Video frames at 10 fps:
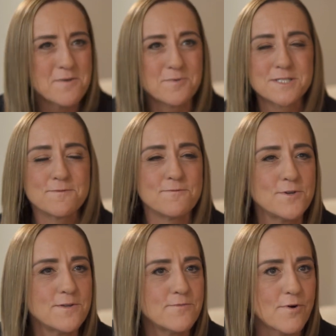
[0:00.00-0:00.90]
was
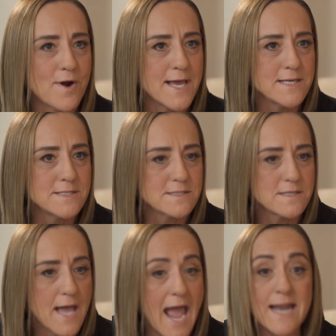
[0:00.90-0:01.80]
full of grace,
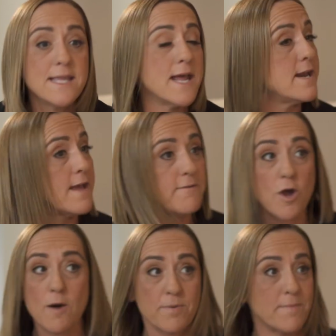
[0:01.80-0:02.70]
and yet never
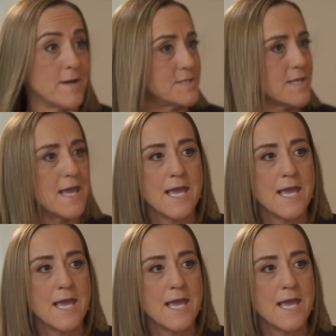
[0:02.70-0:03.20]
compromising.